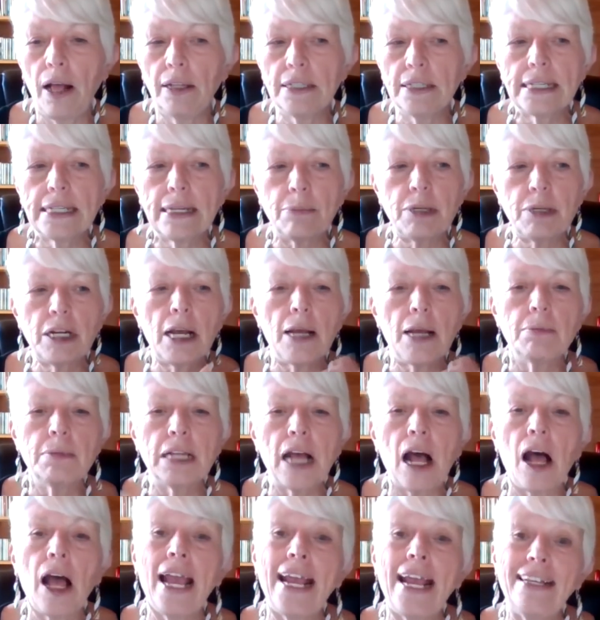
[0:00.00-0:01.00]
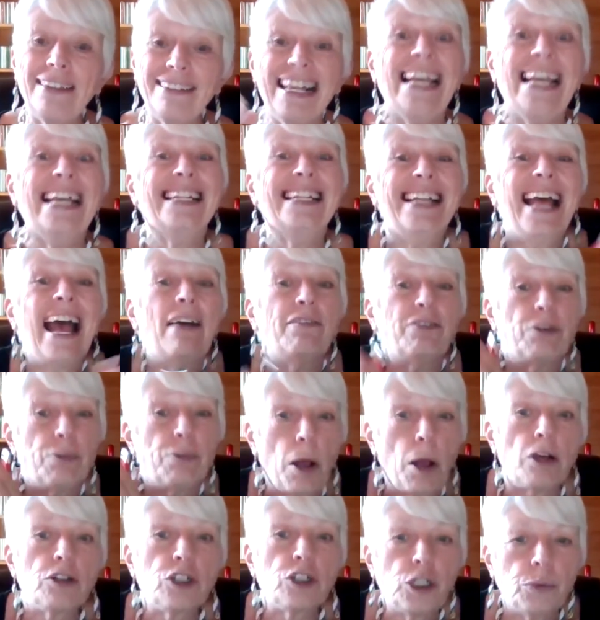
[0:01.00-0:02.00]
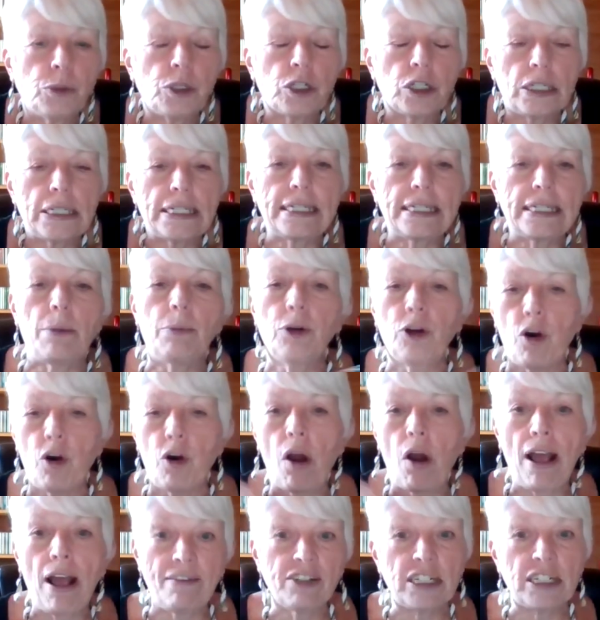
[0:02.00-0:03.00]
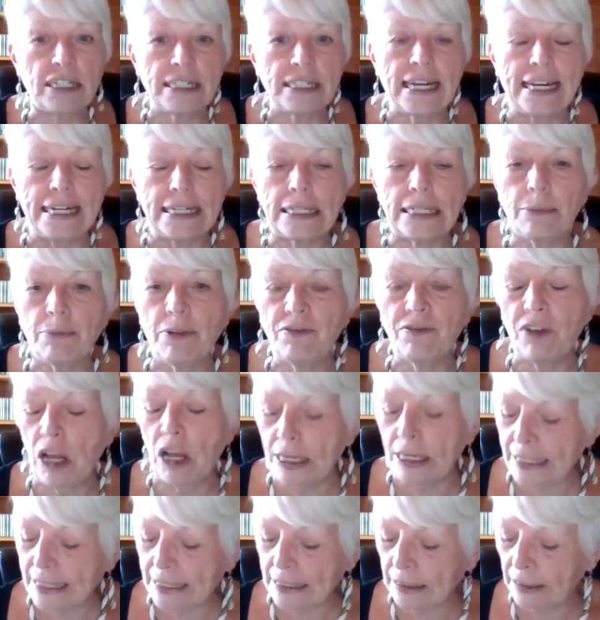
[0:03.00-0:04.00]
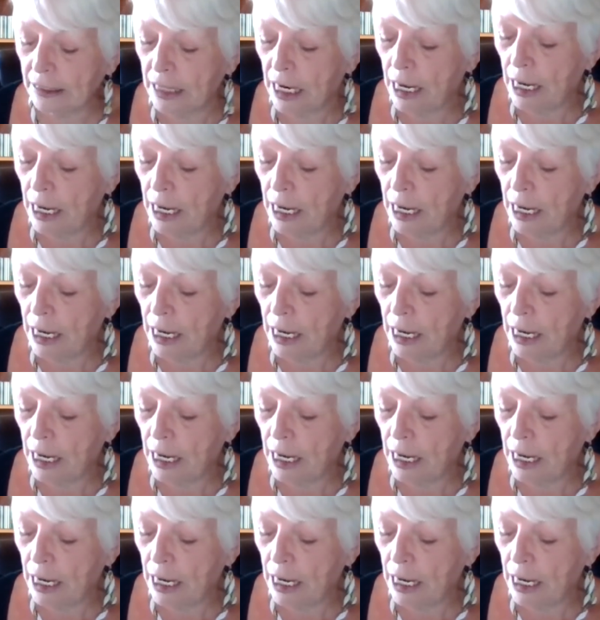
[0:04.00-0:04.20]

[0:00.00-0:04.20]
sometimes I have to pass you on to someone, or I have to take some advice,